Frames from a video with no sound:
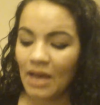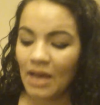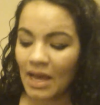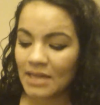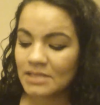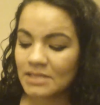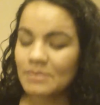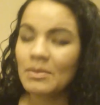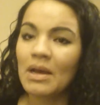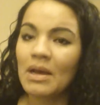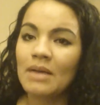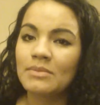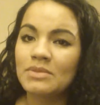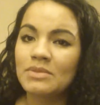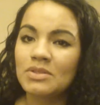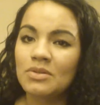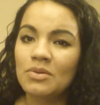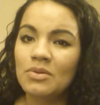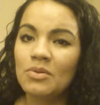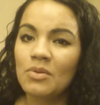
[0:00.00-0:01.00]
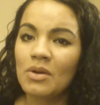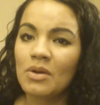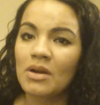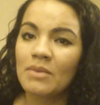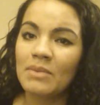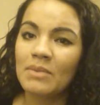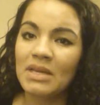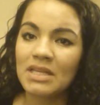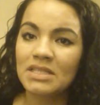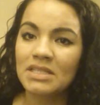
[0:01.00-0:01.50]
as moms who are
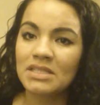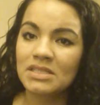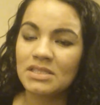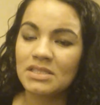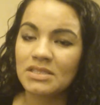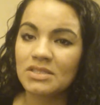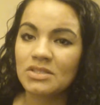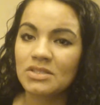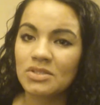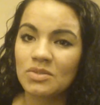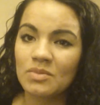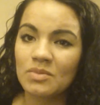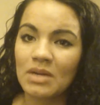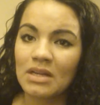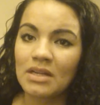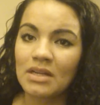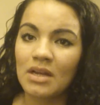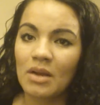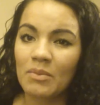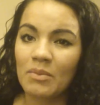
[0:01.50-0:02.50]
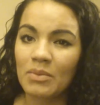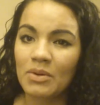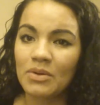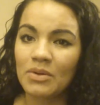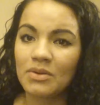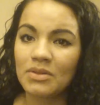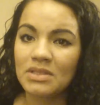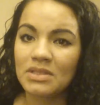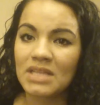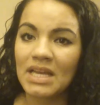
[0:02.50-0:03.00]
making decisions surrounding our
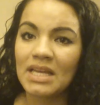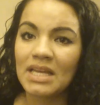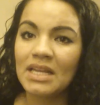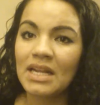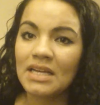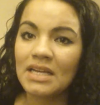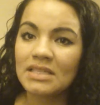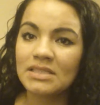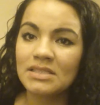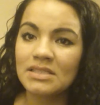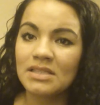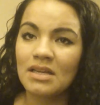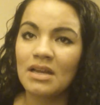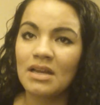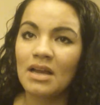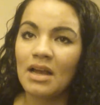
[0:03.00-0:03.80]
birth and as